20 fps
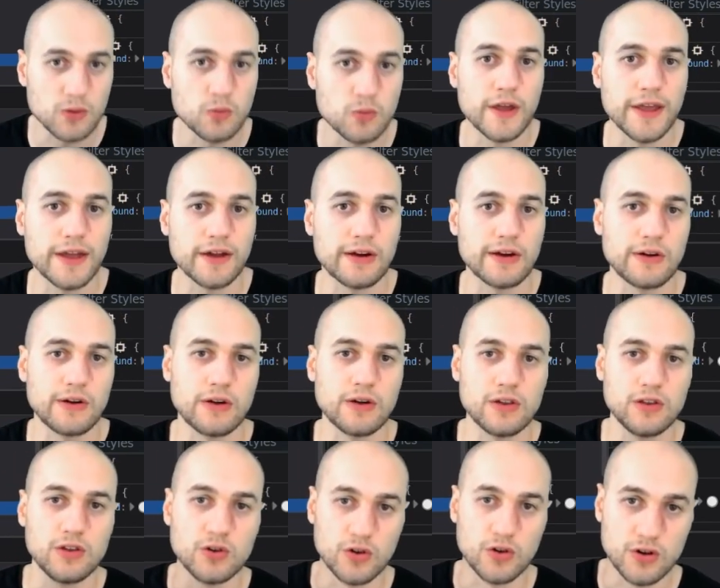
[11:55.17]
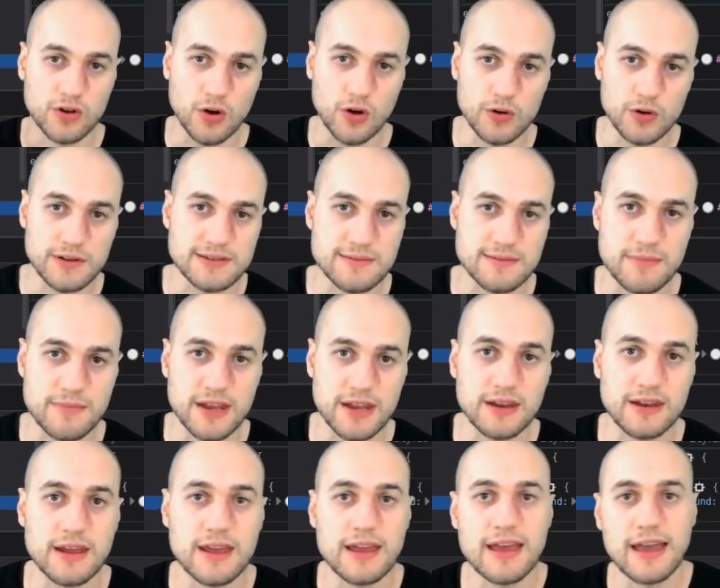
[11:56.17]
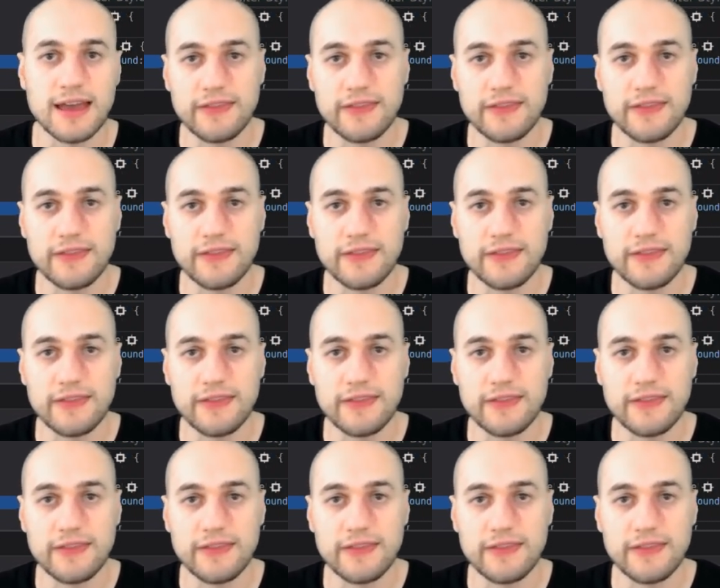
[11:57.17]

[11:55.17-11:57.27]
where your code is embedded,